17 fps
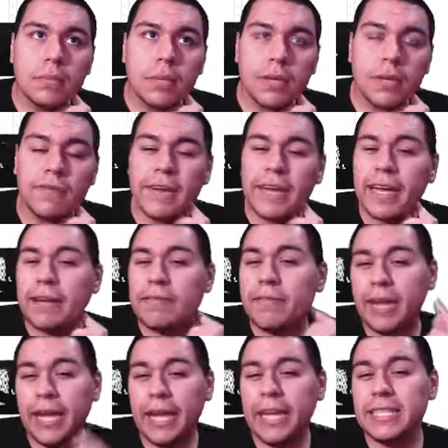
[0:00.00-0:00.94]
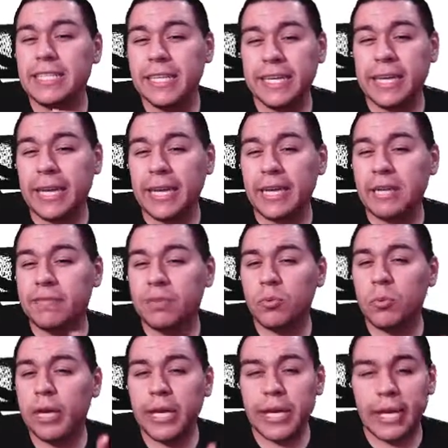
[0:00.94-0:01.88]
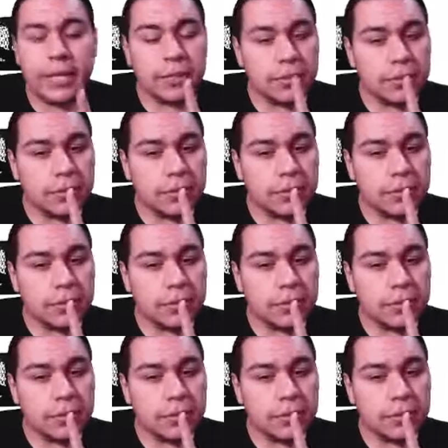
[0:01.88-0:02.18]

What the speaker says: If I have 8, I can't give away 8?